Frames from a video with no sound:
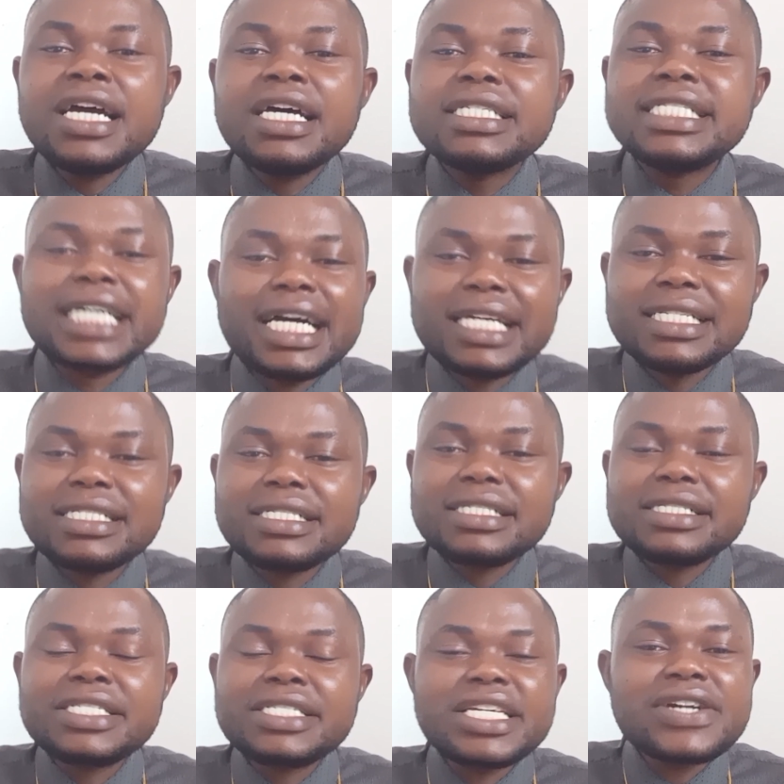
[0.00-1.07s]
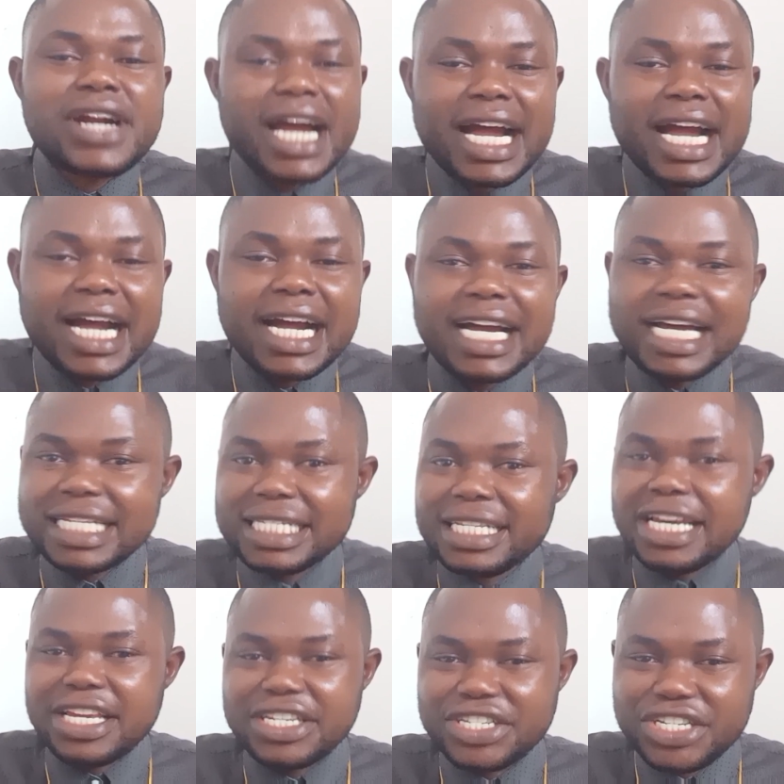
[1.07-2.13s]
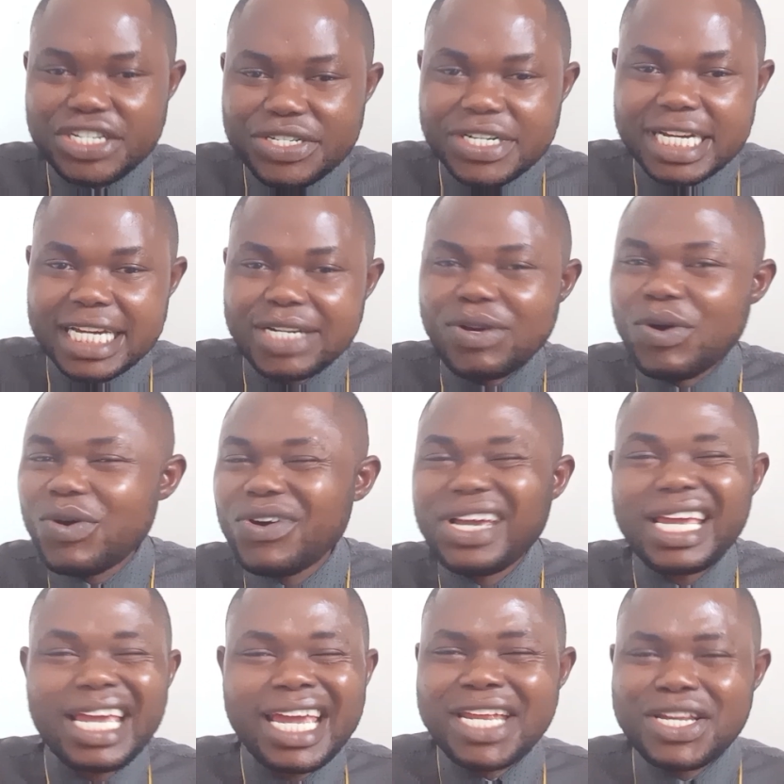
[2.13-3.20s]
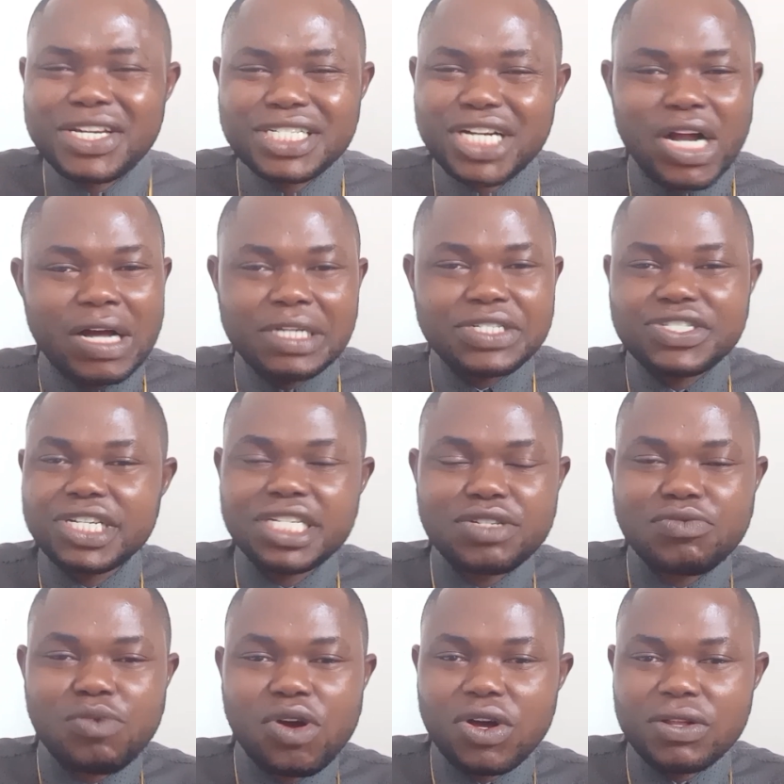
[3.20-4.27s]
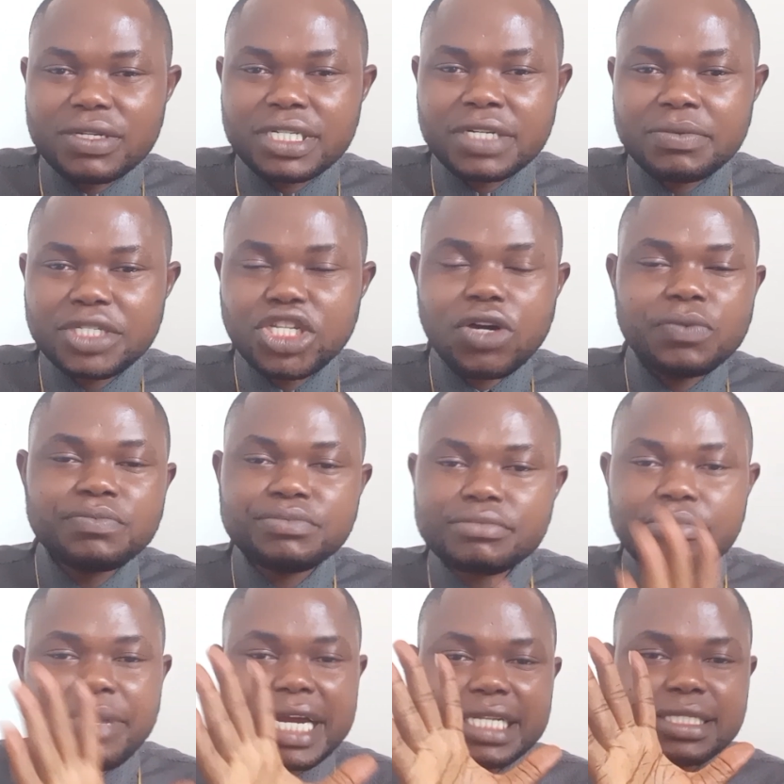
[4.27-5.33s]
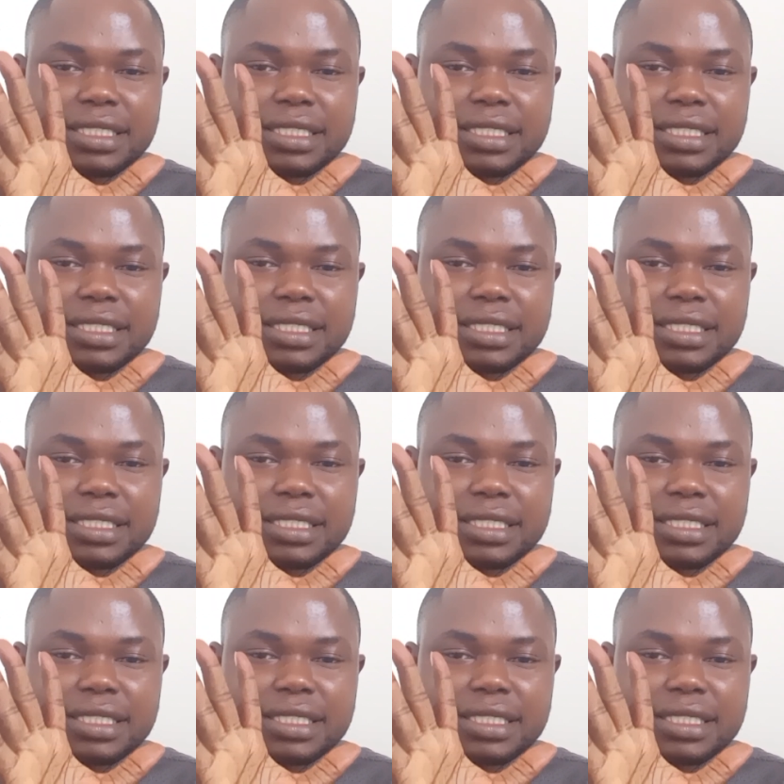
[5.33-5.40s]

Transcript: than there are as Nigerian or any other country in the world. So, but